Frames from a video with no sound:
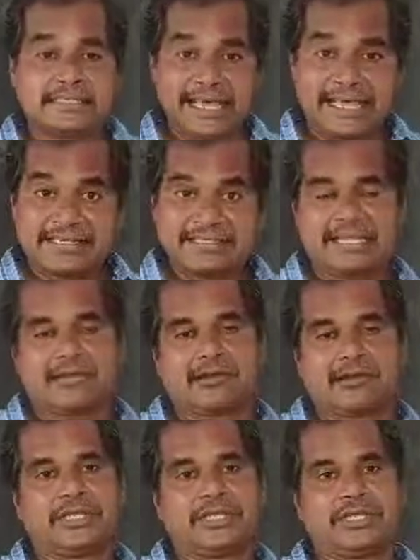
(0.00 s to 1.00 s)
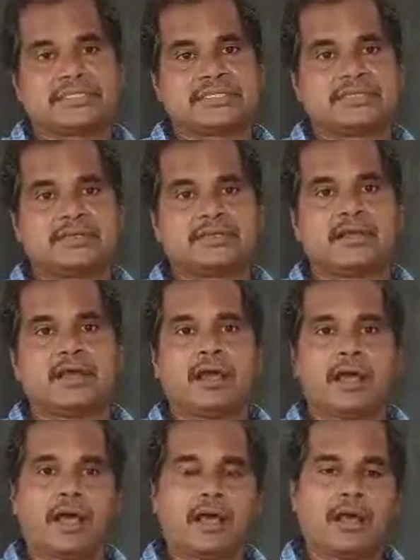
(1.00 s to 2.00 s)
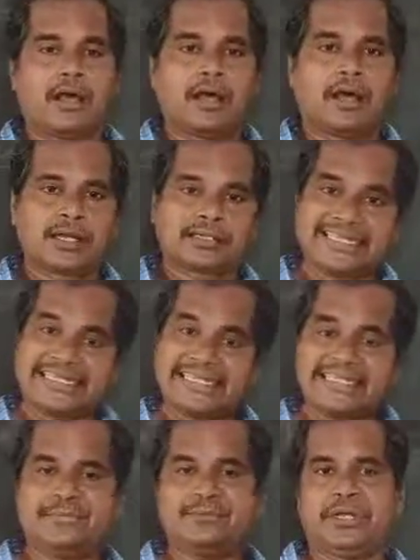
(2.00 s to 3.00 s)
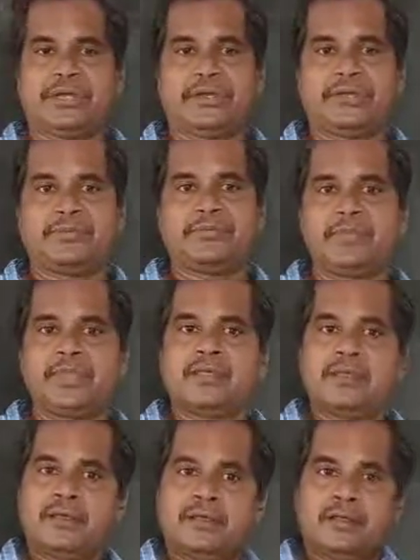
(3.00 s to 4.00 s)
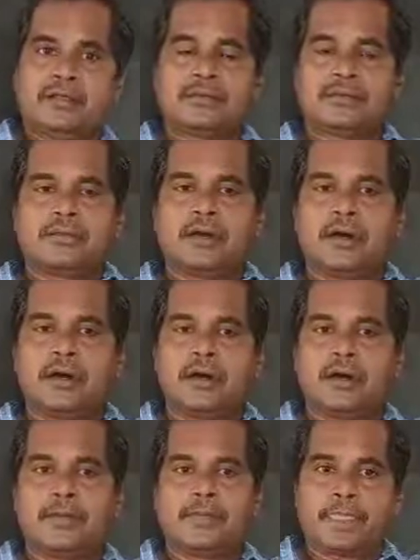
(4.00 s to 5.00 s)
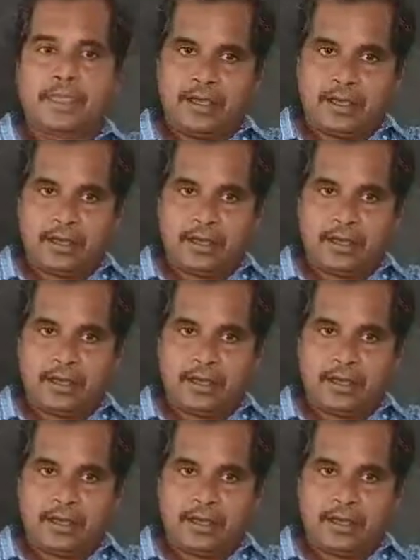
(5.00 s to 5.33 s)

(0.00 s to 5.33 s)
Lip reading: their surroundings. At the same time, the